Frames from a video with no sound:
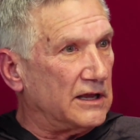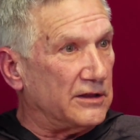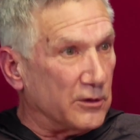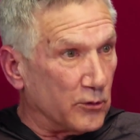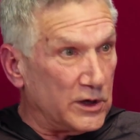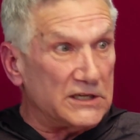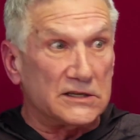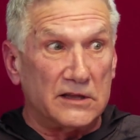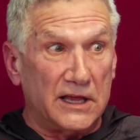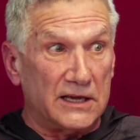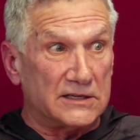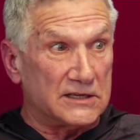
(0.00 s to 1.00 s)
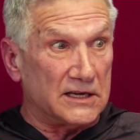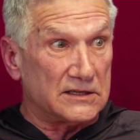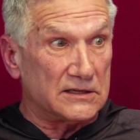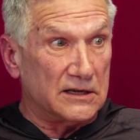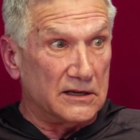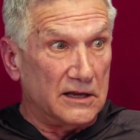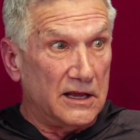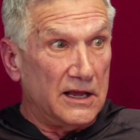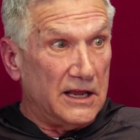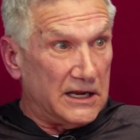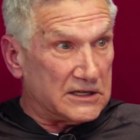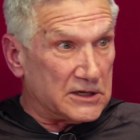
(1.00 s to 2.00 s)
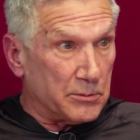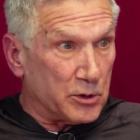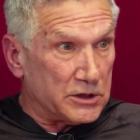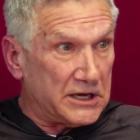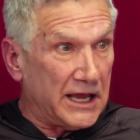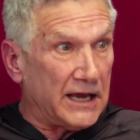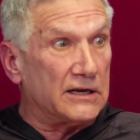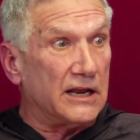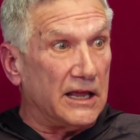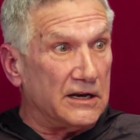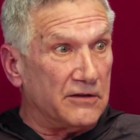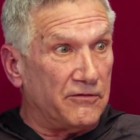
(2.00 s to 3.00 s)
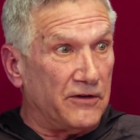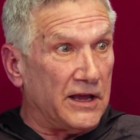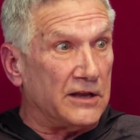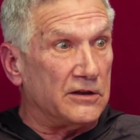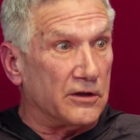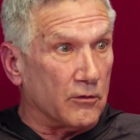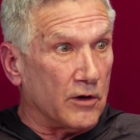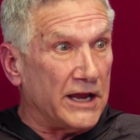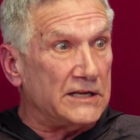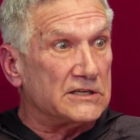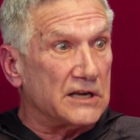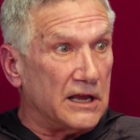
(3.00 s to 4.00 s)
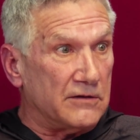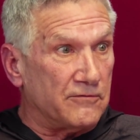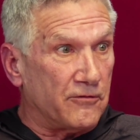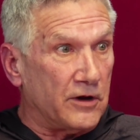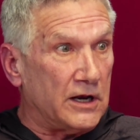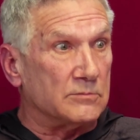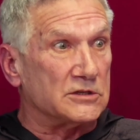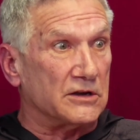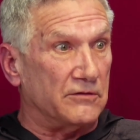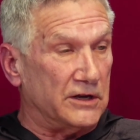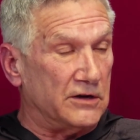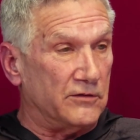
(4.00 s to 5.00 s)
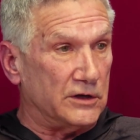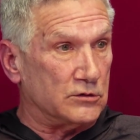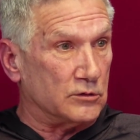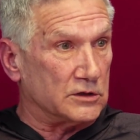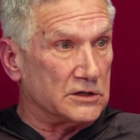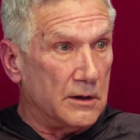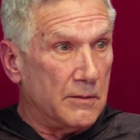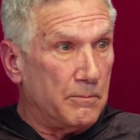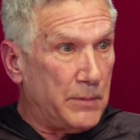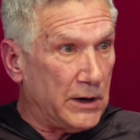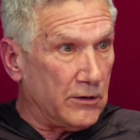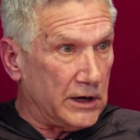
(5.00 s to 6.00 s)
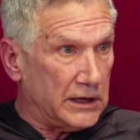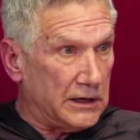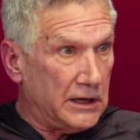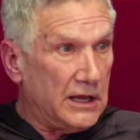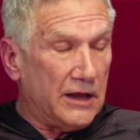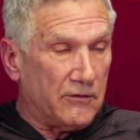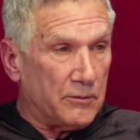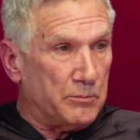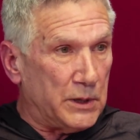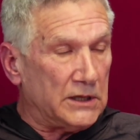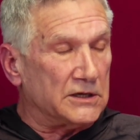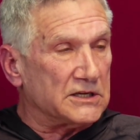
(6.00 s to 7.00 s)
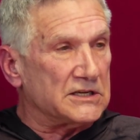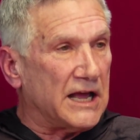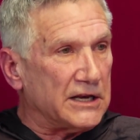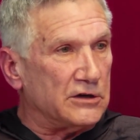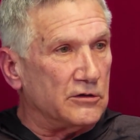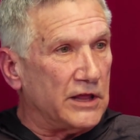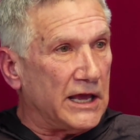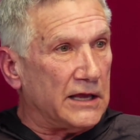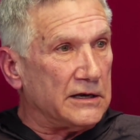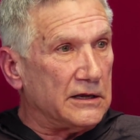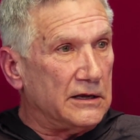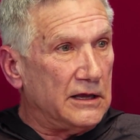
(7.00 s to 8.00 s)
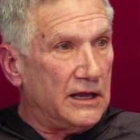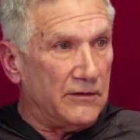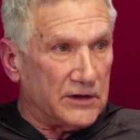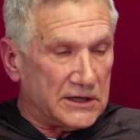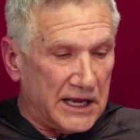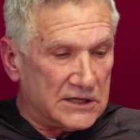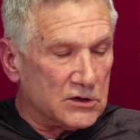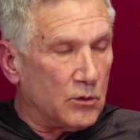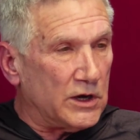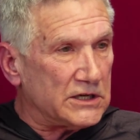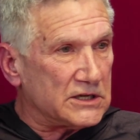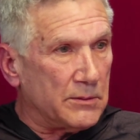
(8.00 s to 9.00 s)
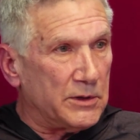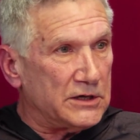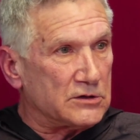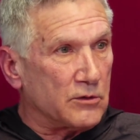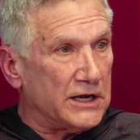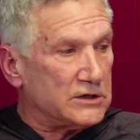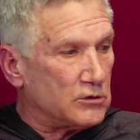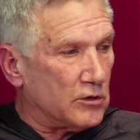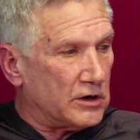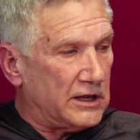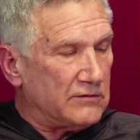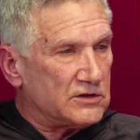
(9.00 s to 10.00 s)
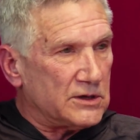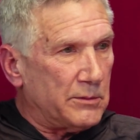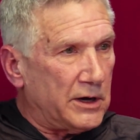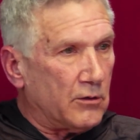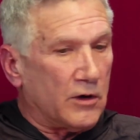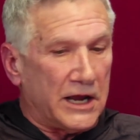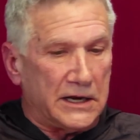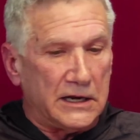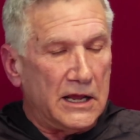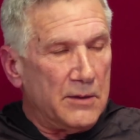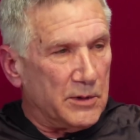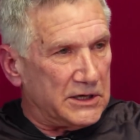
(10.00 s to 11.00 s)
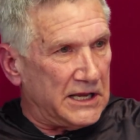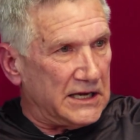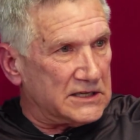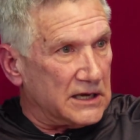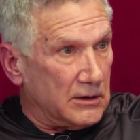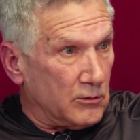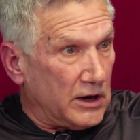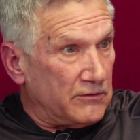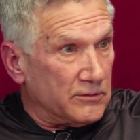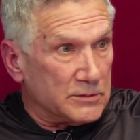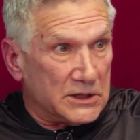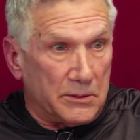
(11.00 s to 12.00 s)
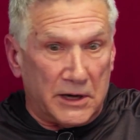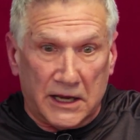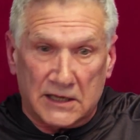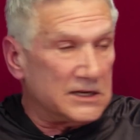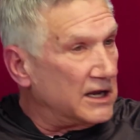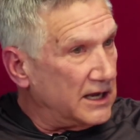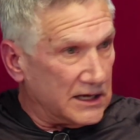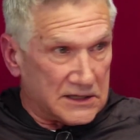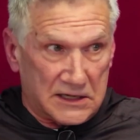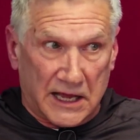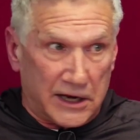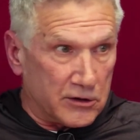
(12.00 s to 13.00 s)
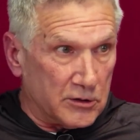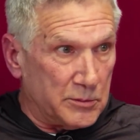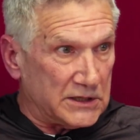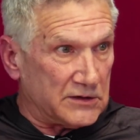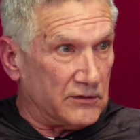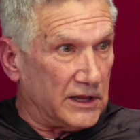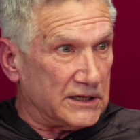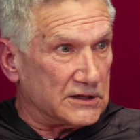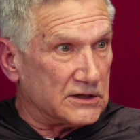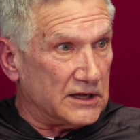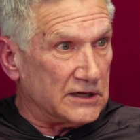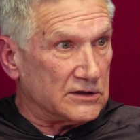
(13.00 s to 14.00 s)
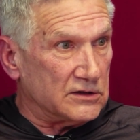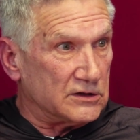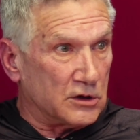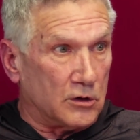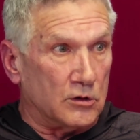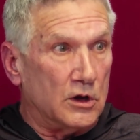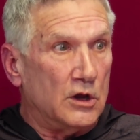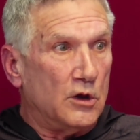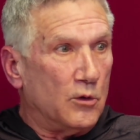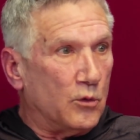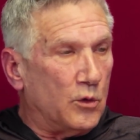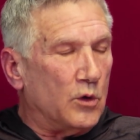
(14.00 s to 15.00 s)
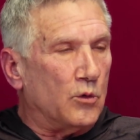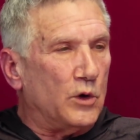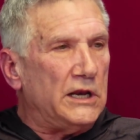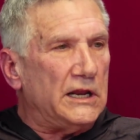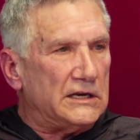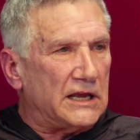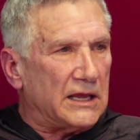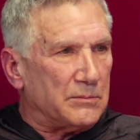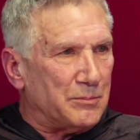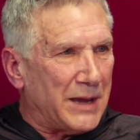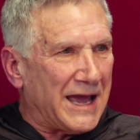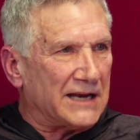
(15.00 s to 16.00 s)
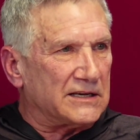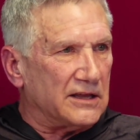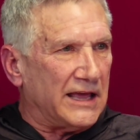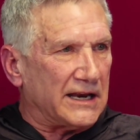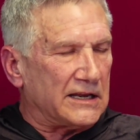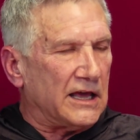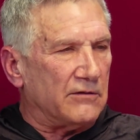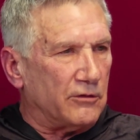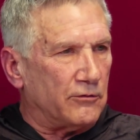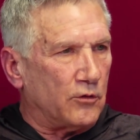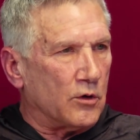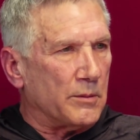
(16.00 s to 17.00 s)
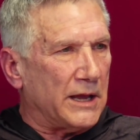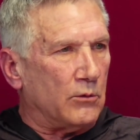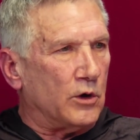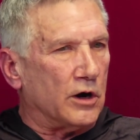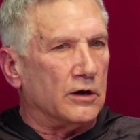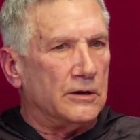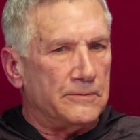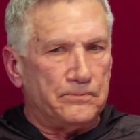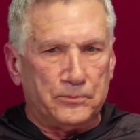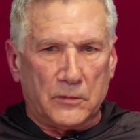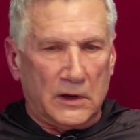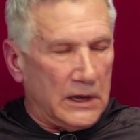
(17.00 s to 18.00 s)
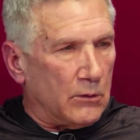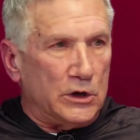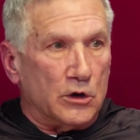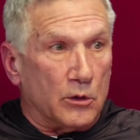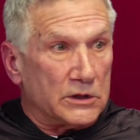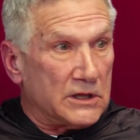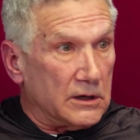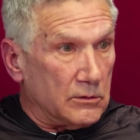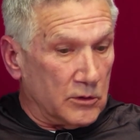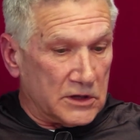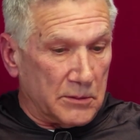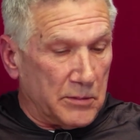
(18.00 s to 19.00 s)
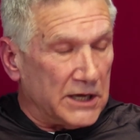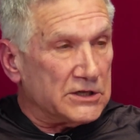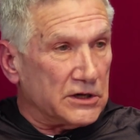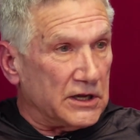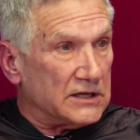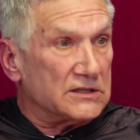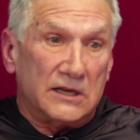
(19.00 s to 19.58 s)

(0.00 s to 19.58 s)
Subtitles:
And the reason they exist is to protect and defend the rights and freedoms of individuals, period. If a bill does not do that, if it takes away somebody's rights or it gives somebody a right but takes a right from somebody else, it's not a good piece of legislation. So we need to get back to that kind of a format where we know what the budget is.